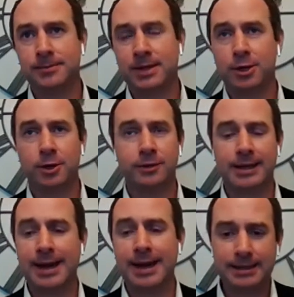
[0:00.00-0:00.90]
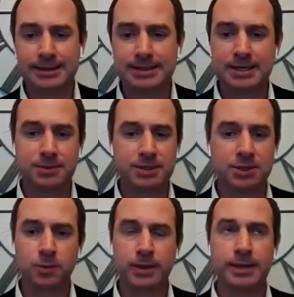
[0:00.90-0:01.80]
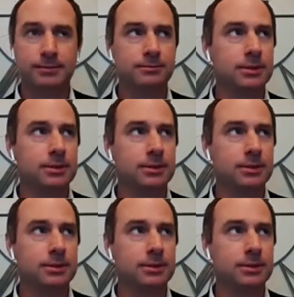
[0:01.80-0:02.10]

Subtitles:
thing called the Candidate Assessment Suite.